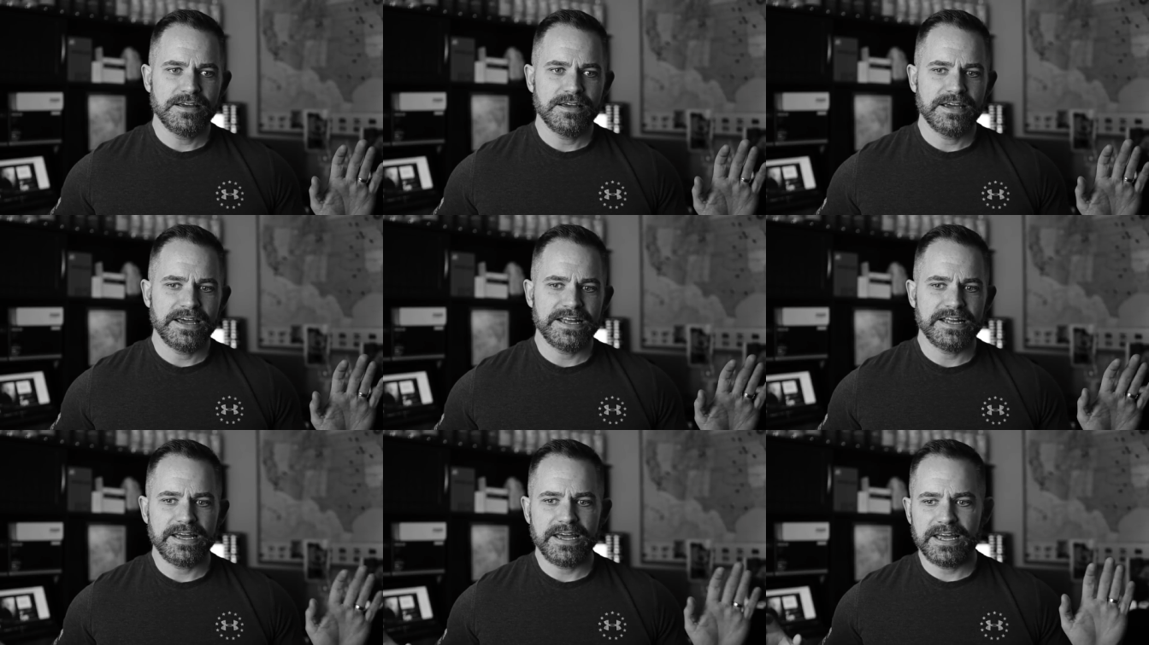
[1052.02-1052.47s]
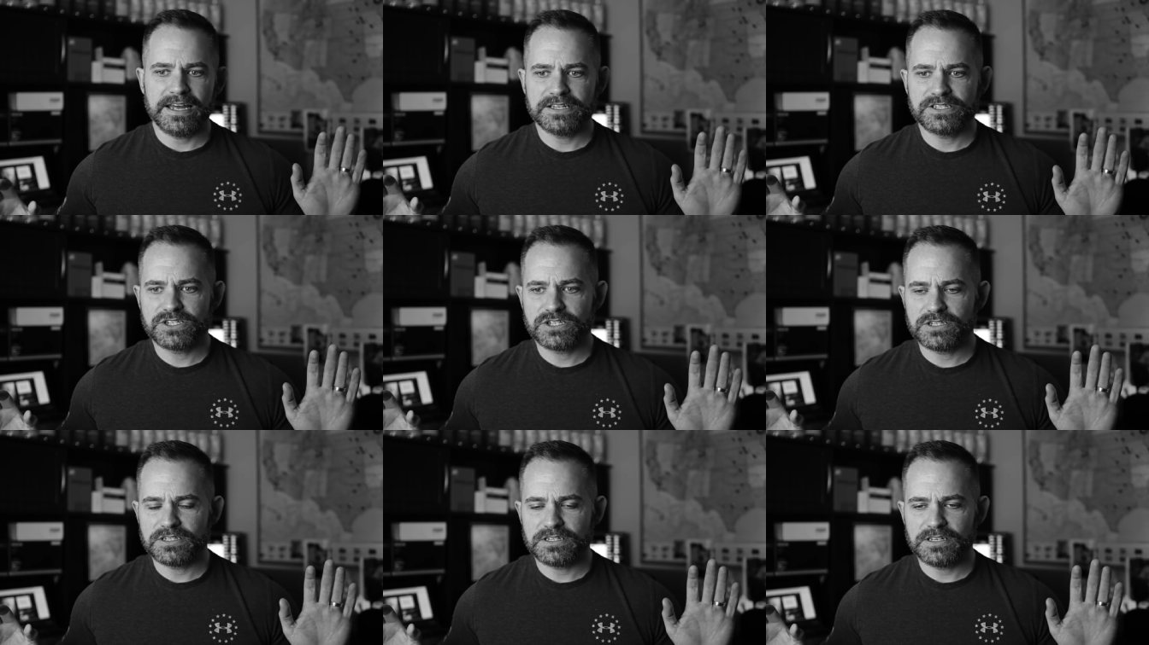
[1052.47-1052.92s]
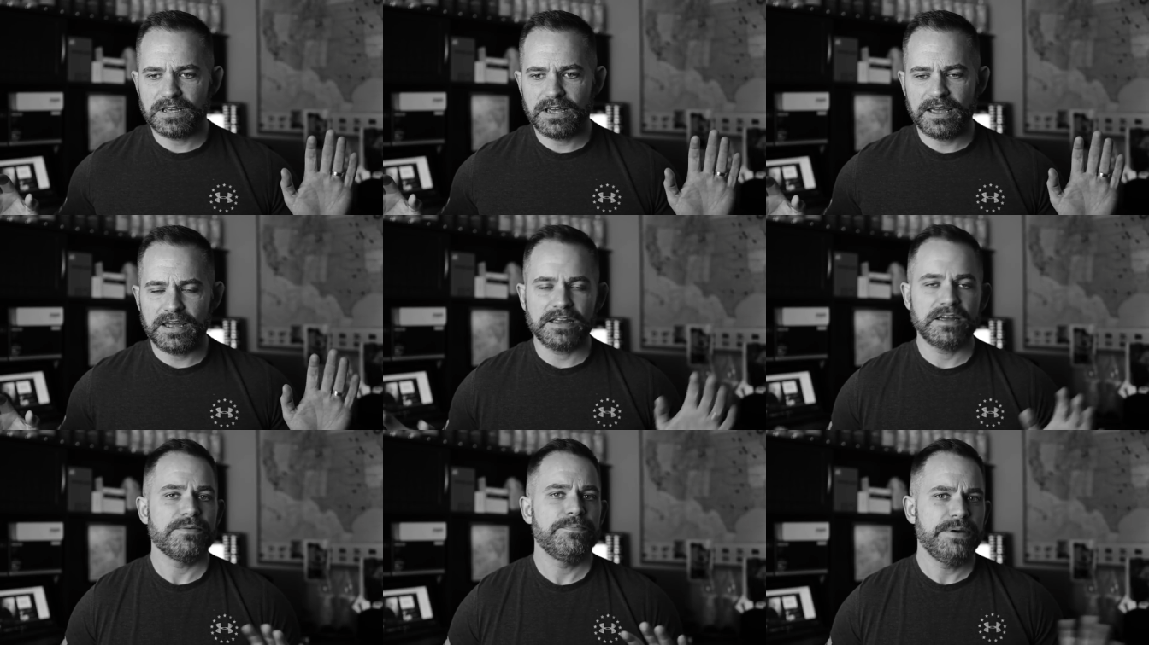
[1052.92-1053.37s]

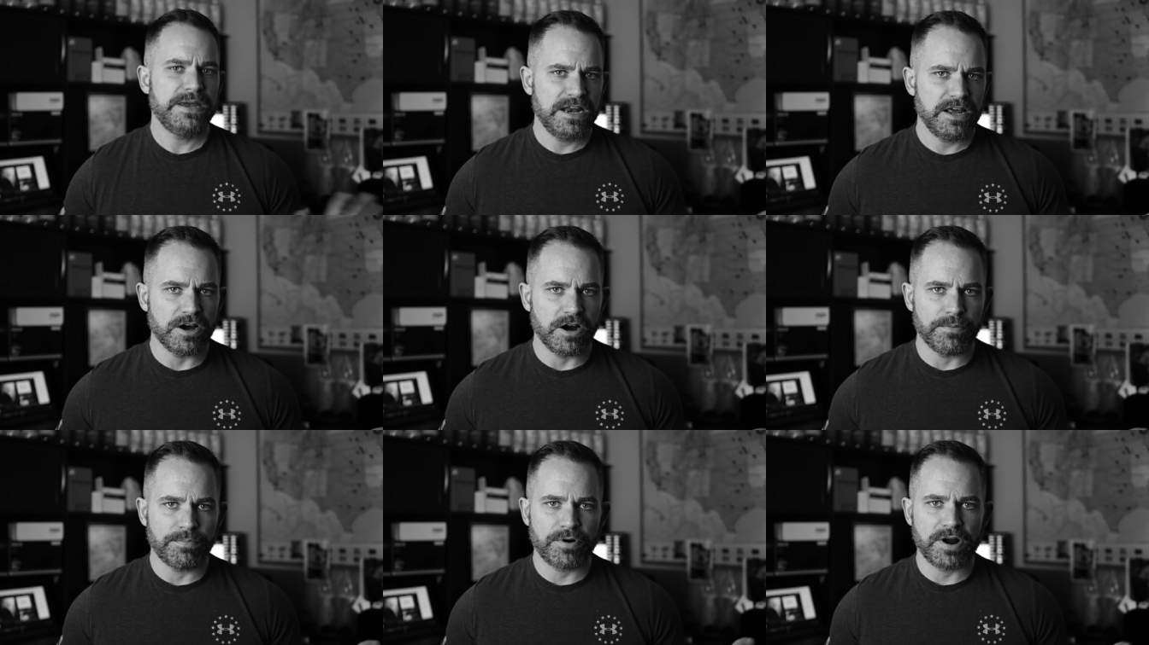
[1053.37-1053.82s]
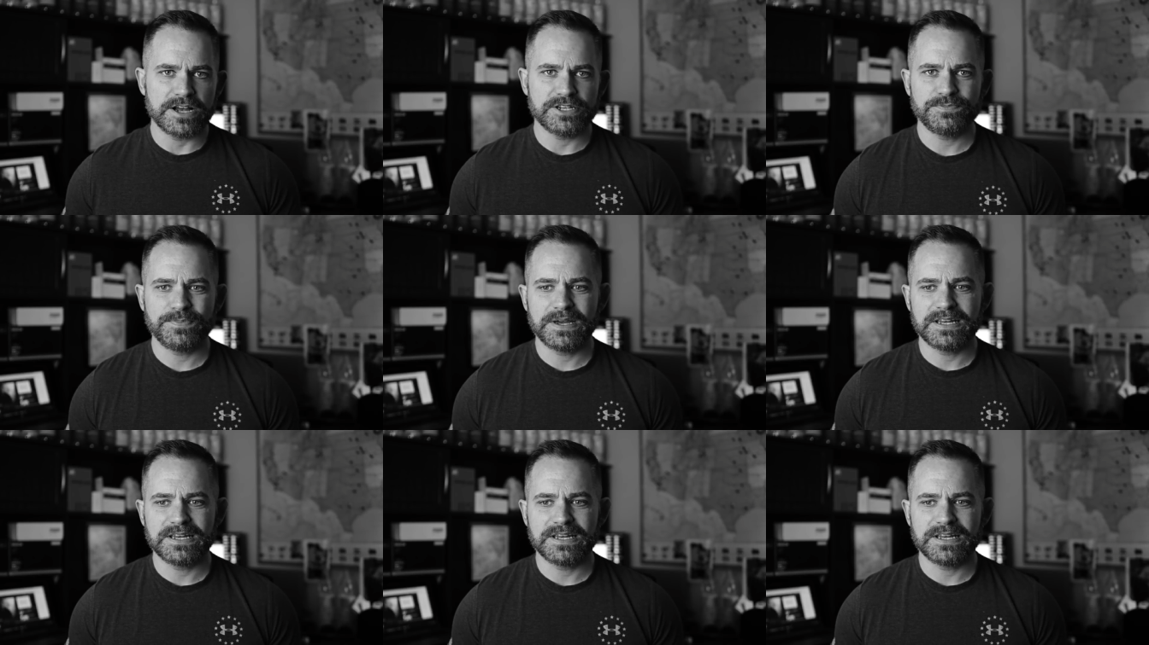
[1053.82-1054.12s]
and competing on price,